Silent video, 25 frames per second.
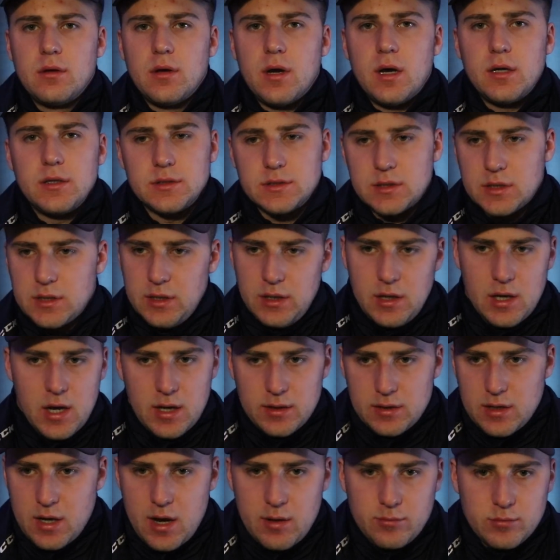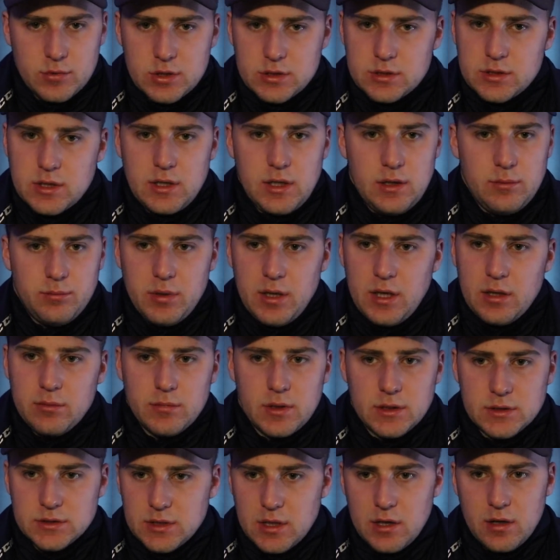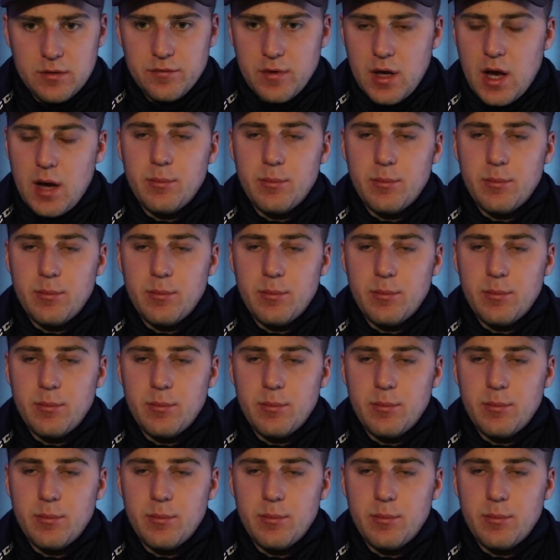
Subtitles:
I'm just keep being myself.